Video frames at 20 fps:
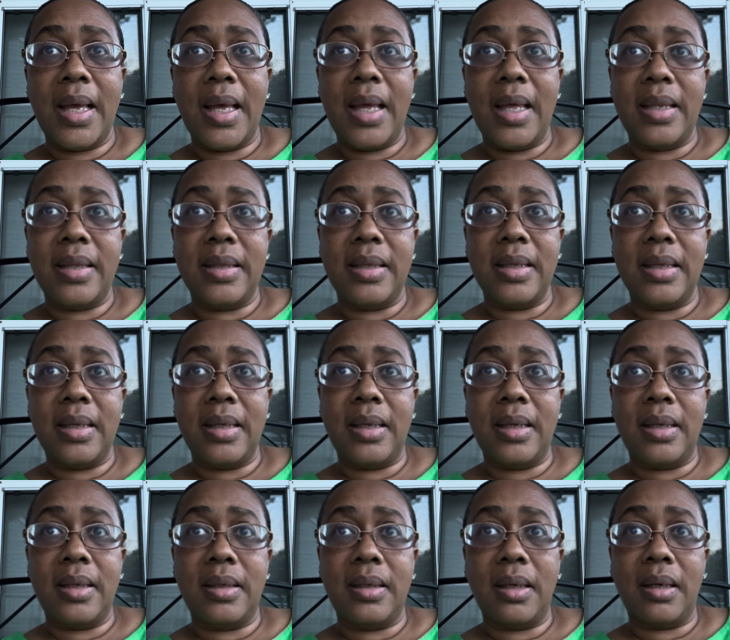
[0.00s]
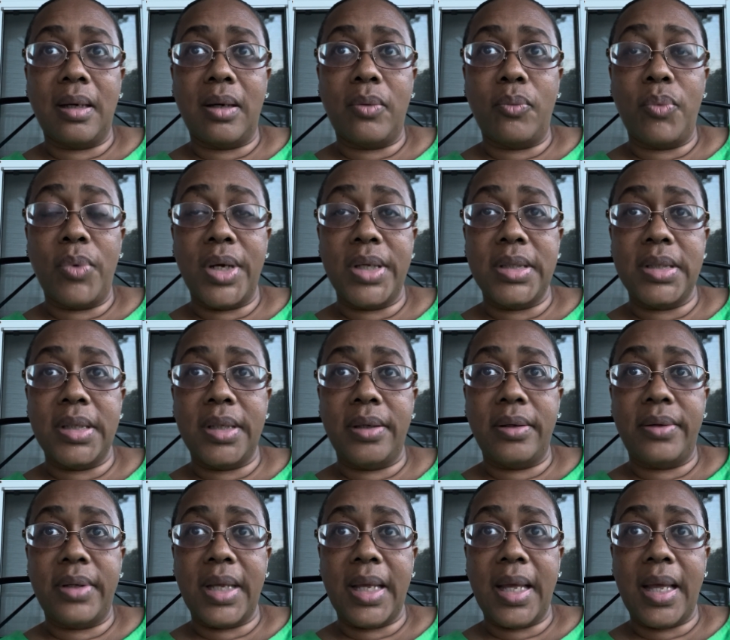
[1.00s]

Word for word: And then uh, one year they